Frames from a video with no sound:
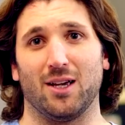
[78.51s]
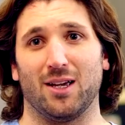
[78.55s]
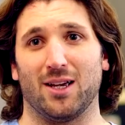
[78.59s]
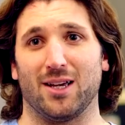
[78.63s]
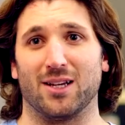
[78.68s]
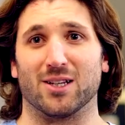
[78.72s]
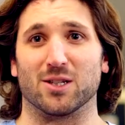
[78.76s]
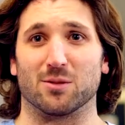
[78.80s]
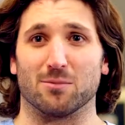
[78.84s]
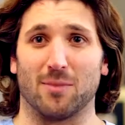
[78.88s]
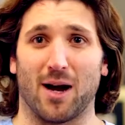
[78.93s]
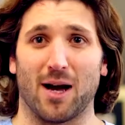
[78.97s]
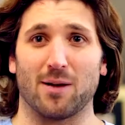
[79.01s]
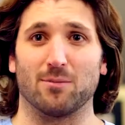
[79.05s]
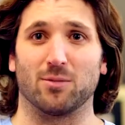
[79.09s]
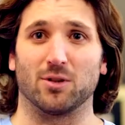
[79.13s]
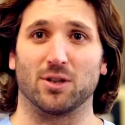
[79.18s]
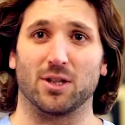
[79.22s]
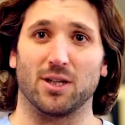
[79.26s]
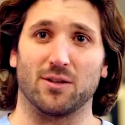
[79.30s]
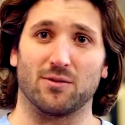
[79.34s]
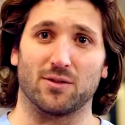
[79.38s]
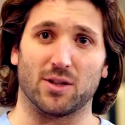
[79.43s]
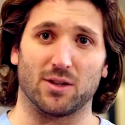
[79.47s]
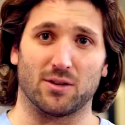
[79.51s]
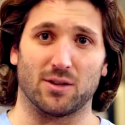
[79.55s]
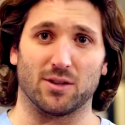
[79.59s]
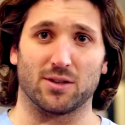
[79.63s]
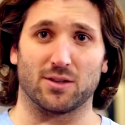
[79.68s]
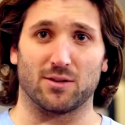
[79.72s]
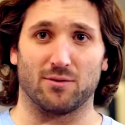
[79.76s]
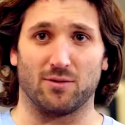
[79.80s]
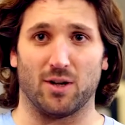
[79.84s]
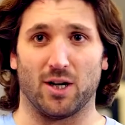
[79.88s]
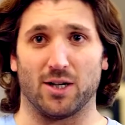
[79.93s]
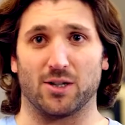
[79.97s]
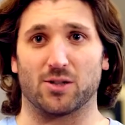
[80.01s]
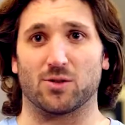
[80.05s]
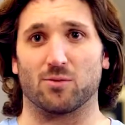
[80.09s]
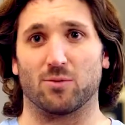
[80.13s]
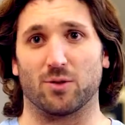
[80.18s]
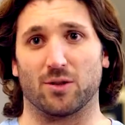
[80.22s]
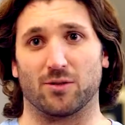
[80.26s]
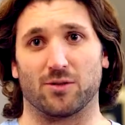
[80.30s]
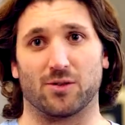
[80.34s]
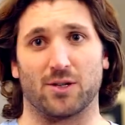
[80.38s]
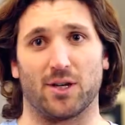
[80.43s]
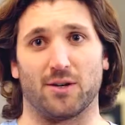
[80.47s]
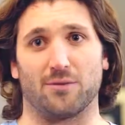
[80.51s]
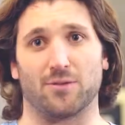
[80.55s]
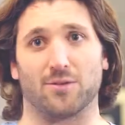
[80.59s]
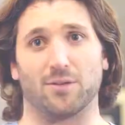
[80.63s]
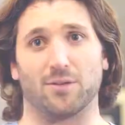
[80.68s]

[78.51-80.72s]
It is my belief that this device would have saved